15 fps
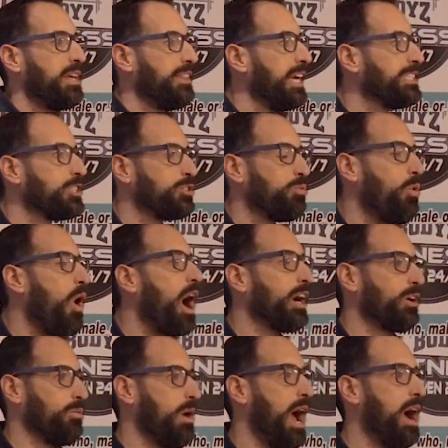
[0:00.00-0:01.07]
They just
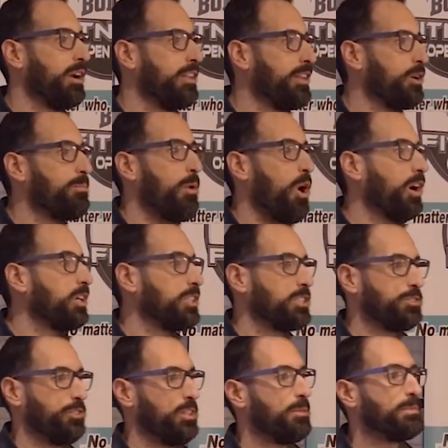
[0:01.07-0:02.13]
walk around and they're marketers
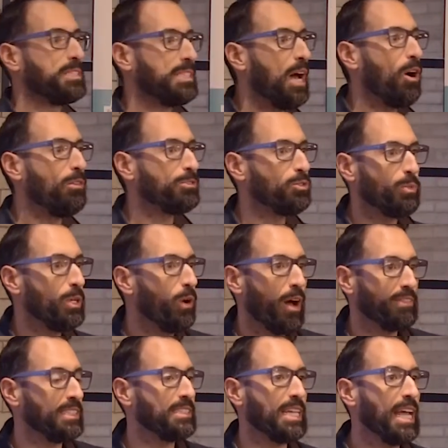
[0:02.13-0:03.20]
for themselves. We don't
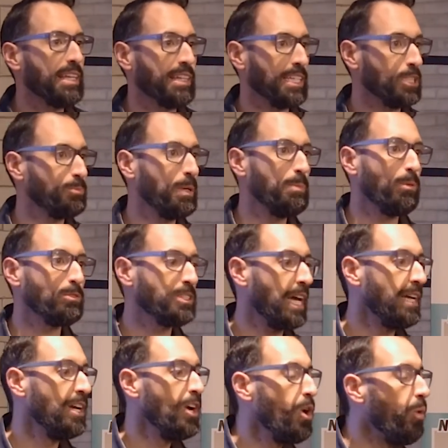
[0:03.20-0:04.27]
have to say anything, because people
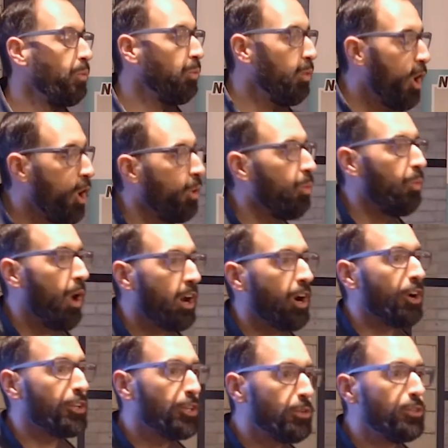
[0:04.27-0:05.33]
say, whoa, what
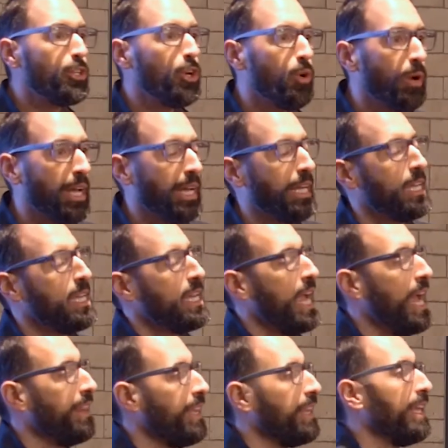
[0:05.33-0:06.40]
are you doing?
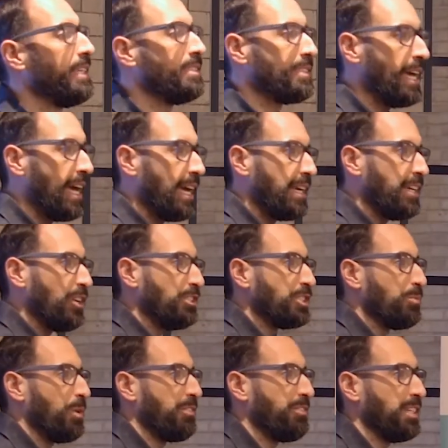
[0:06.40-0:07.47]
And then they say,
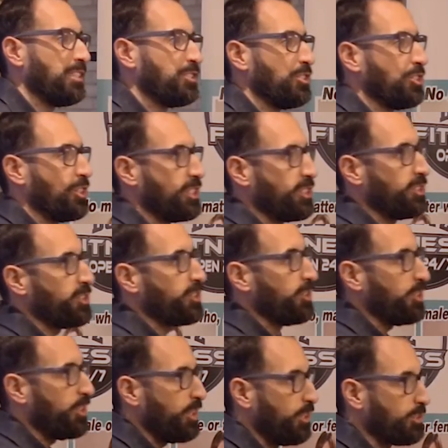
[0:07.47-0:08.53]
Jim White Fitness Nutrition
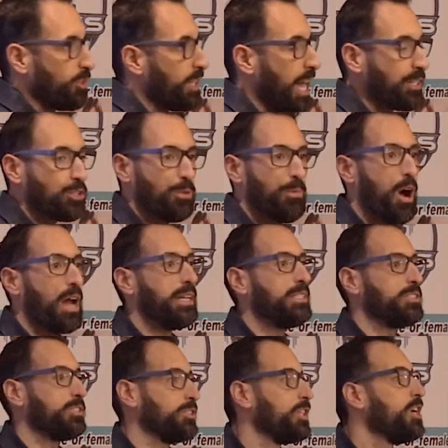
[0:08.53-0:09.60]
Studios, or Natural
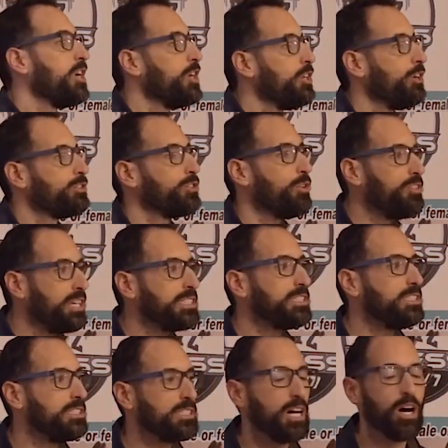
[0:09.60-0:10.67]
Bodies, or, so this
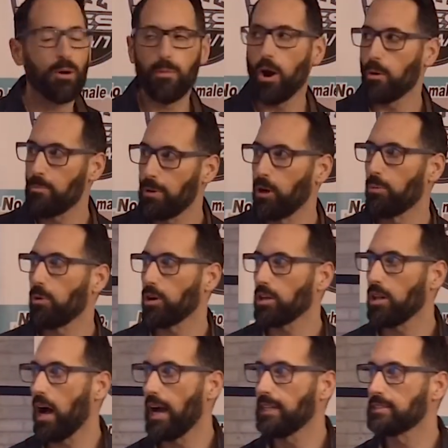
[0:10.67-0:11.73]
is our billboard
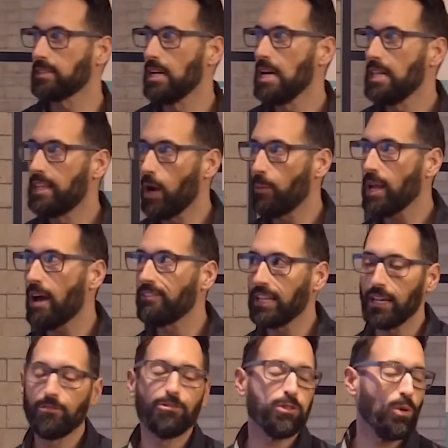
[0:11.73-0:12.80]
clients. Then we have
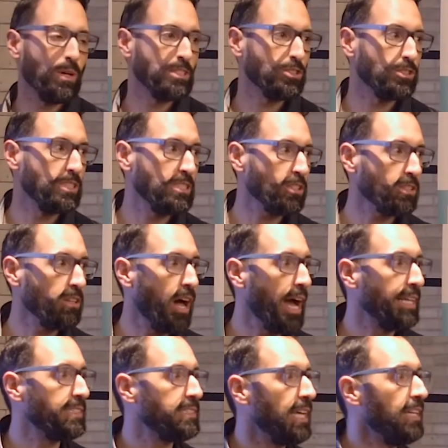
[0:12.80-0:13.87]
the influencers. These are
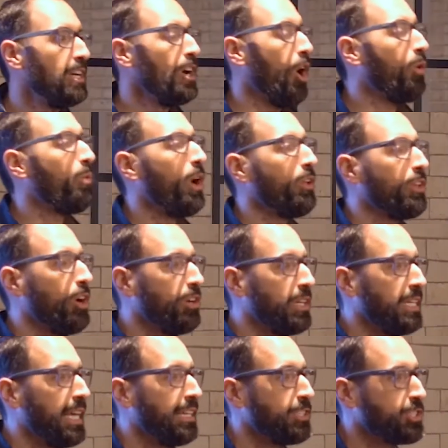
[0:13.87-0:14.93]
clients that are well known
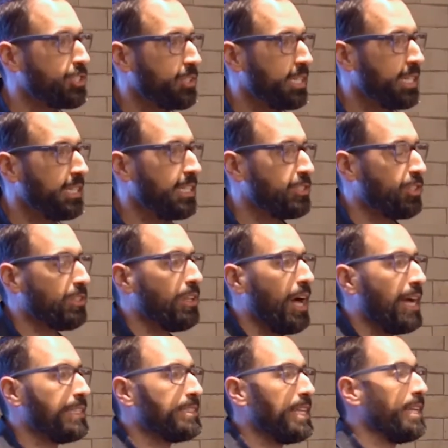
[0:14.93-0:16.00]
in the industry, and these are
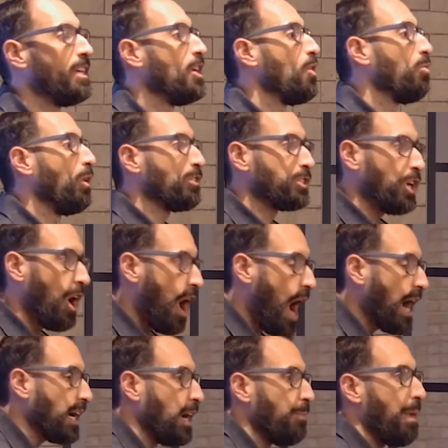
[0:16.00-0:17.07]
clients that will
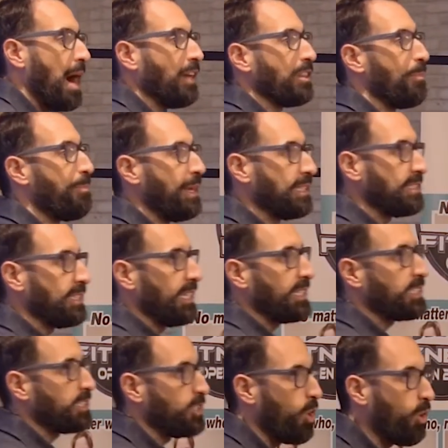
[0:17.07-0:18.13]
talk about the
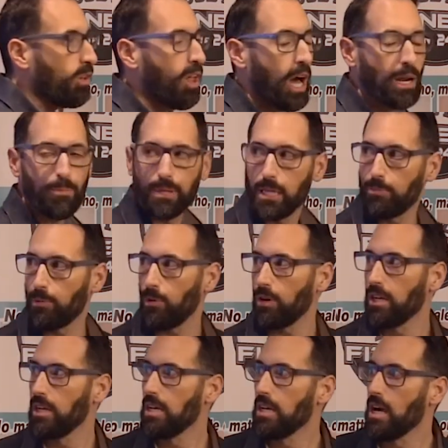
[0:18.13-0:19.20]
business, know a lot of people.